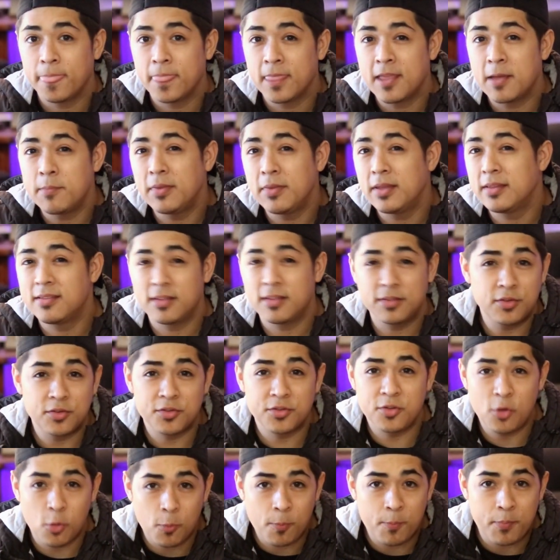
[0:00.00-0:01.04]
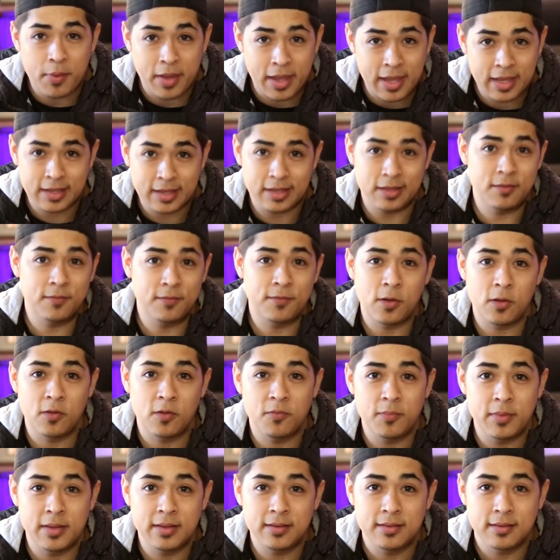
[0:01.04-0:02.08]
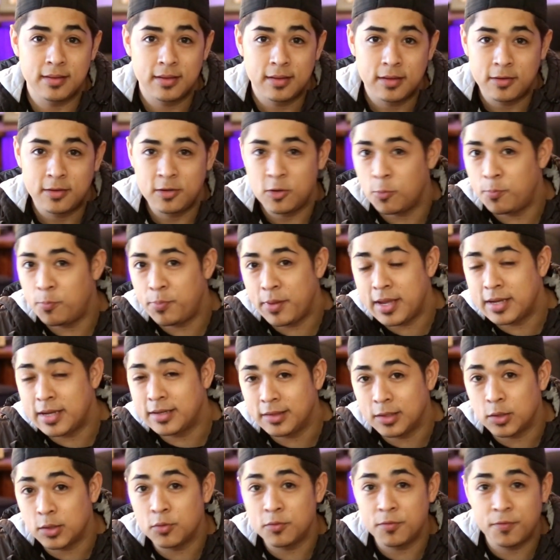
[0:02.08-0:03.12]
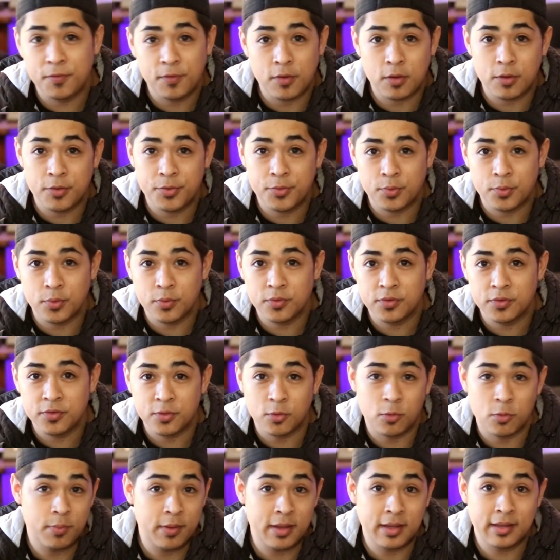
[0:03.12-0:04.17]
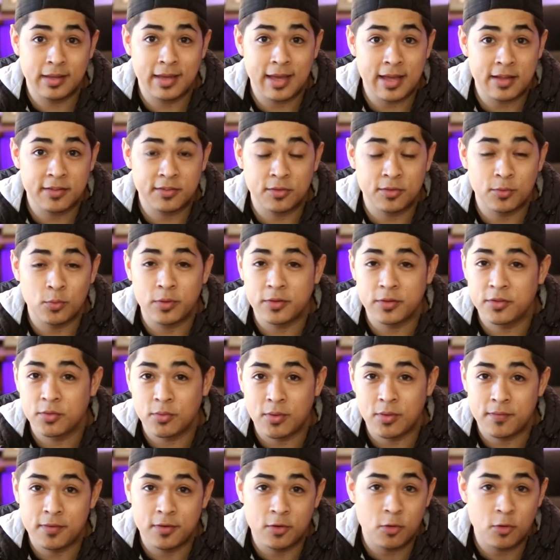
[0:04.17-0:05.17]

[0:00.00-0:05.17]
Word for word: That means that there's no bank involvement no bank loan fall throughs or bank hassle whatsoever.